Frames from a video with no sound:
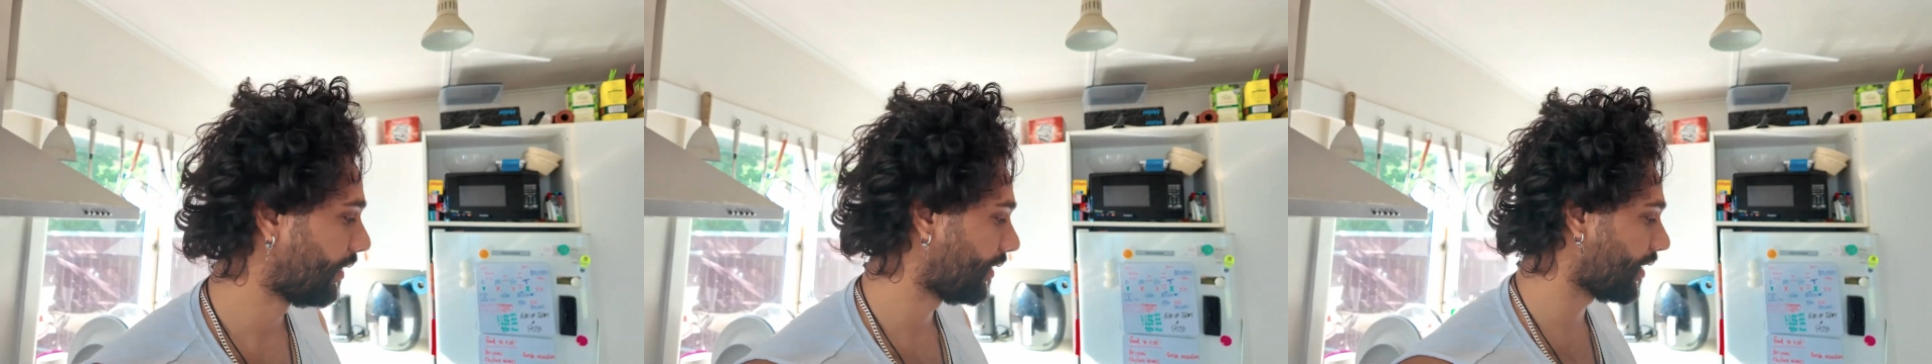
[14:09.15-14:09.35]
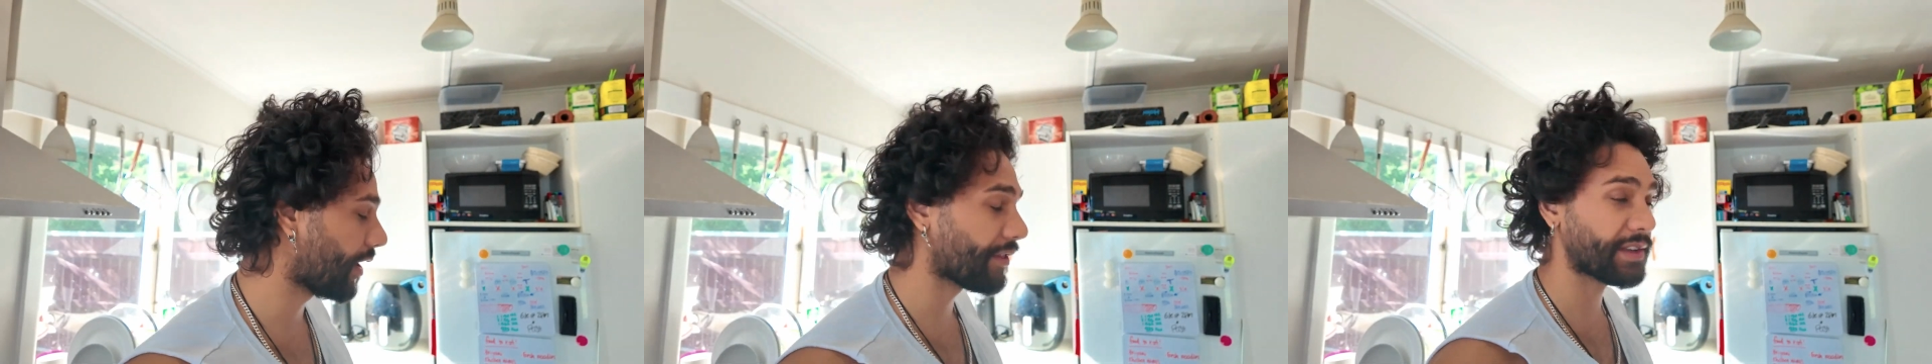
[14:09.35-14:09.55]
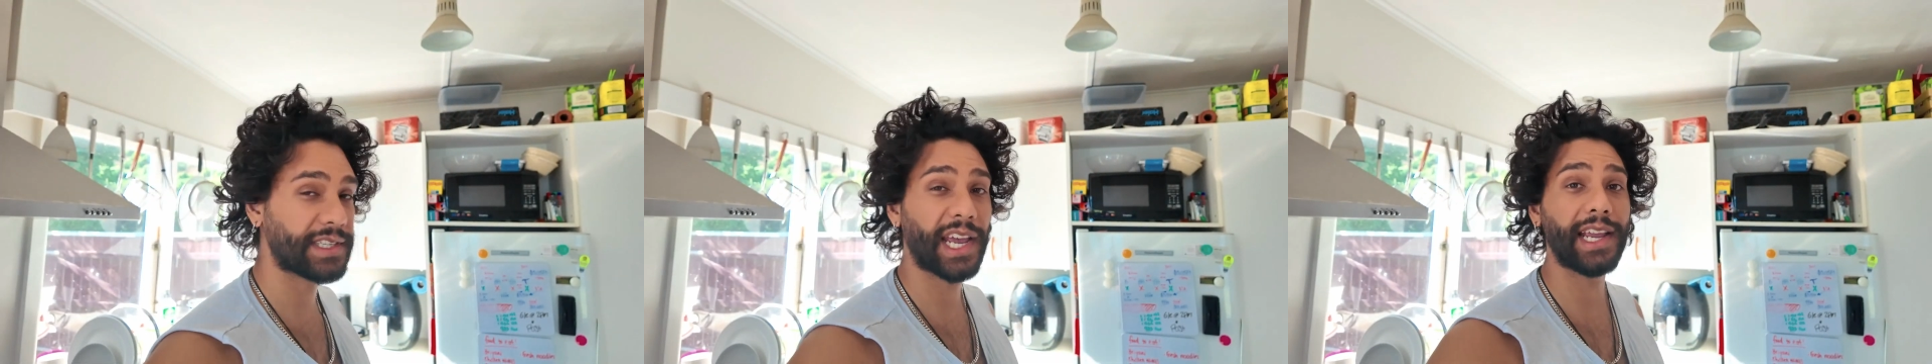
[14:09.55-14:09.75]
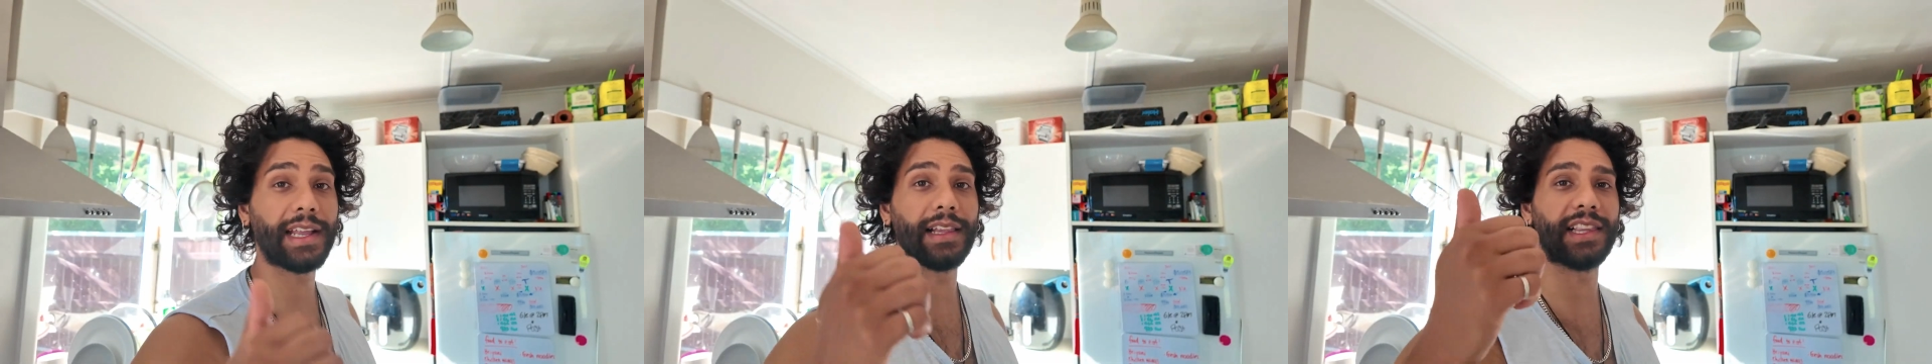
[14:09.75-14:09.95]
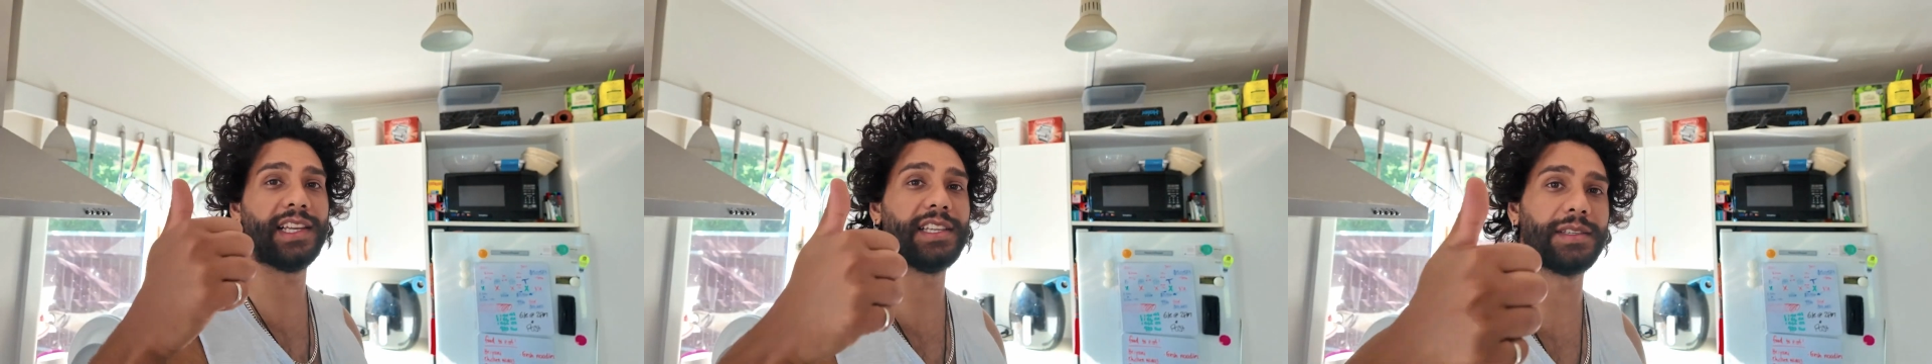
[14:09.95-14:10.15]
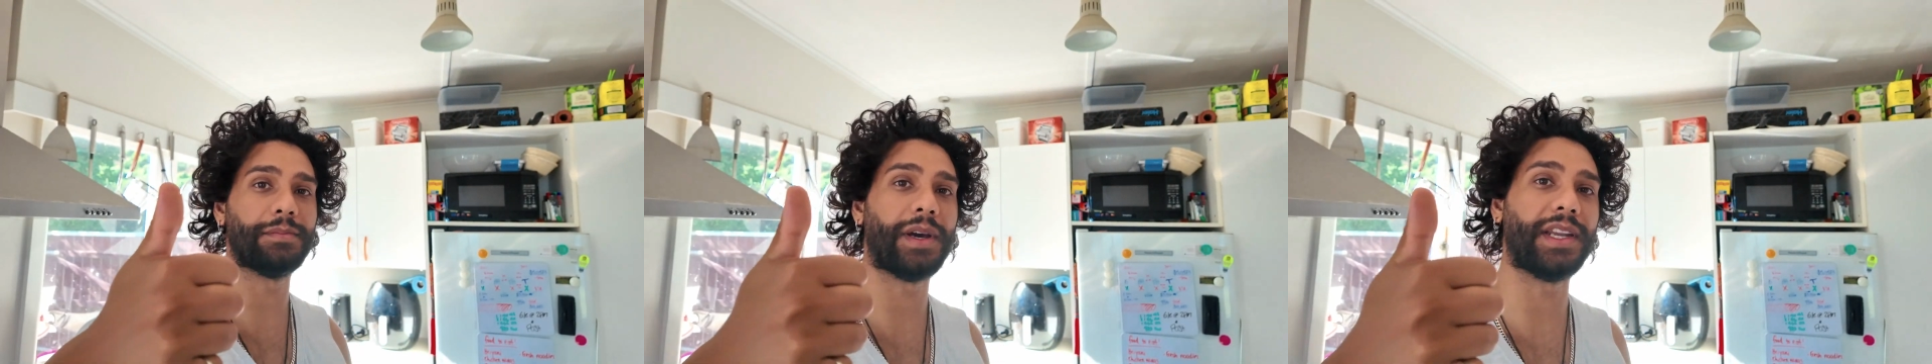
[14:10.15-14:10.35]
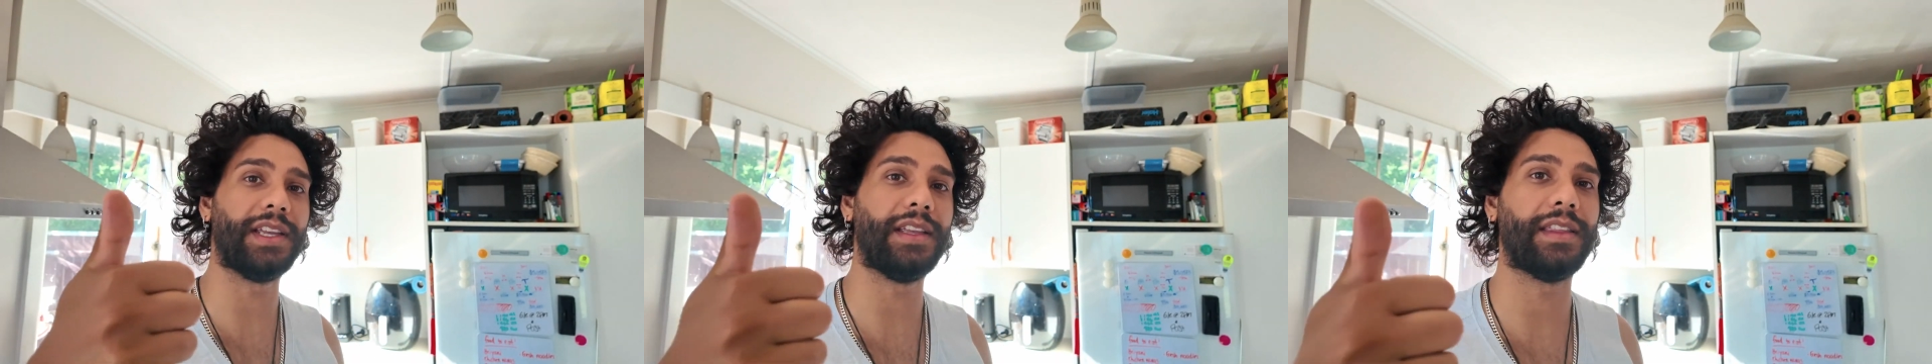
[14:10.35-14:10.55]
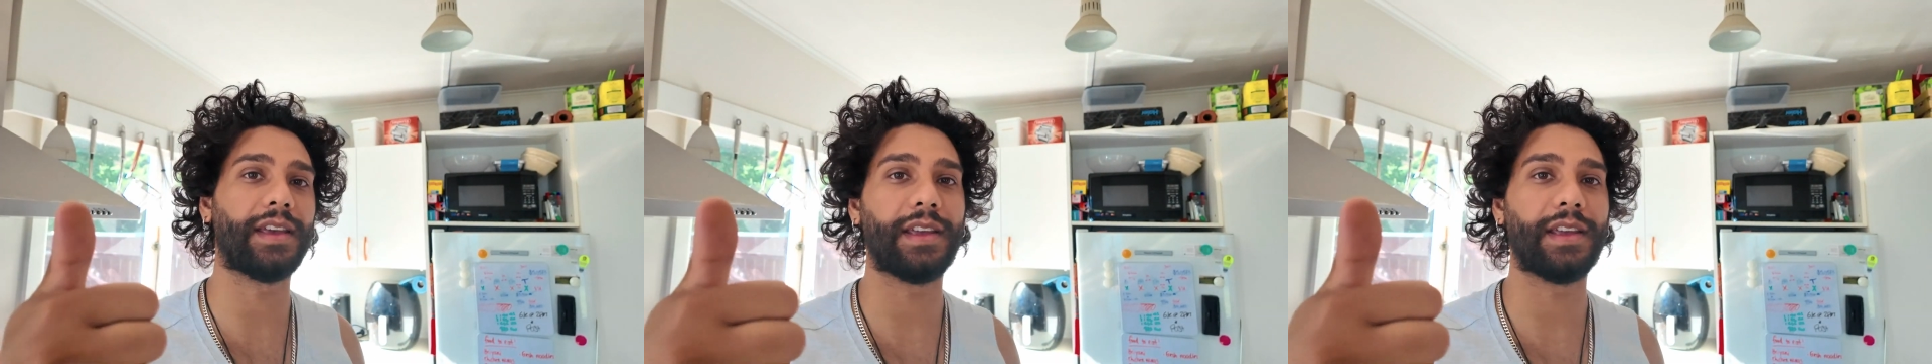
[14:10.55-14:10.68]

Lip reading: They either take less money,